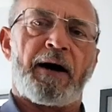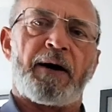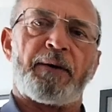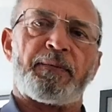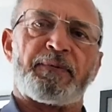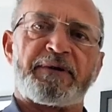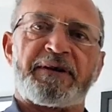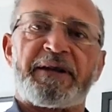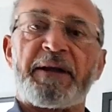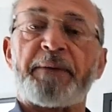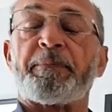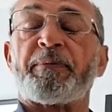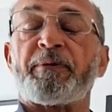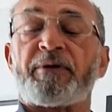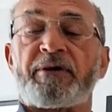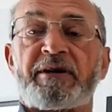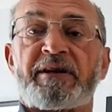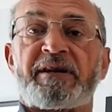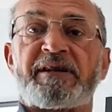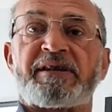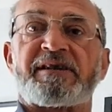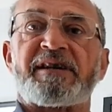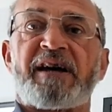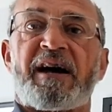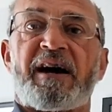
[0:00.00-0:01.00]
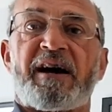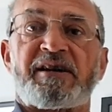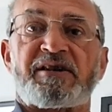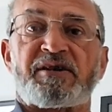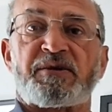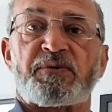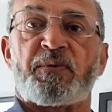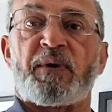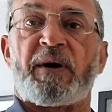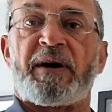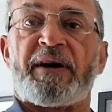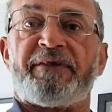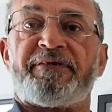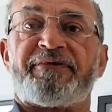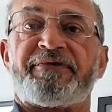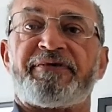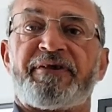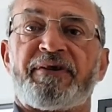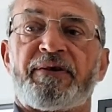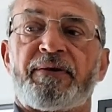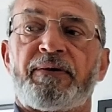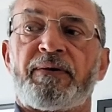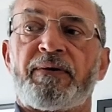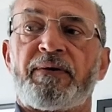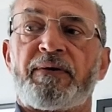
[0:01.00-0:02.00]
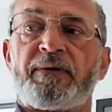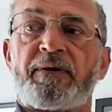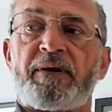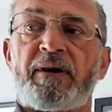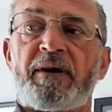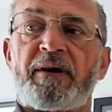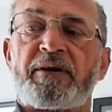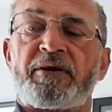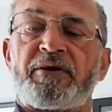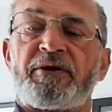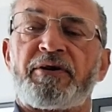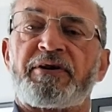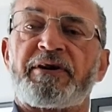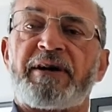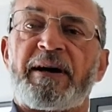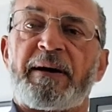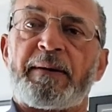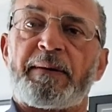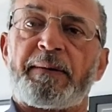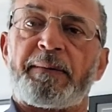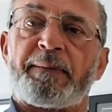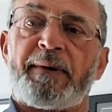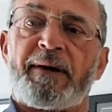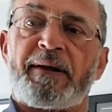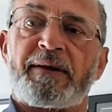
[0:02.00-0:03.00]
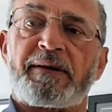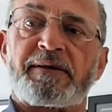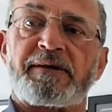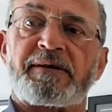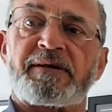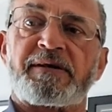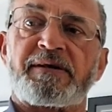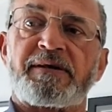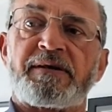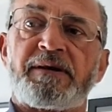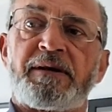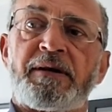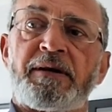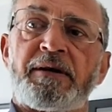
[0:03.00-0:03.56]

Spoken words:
We did put the guitars away for a good couple of months,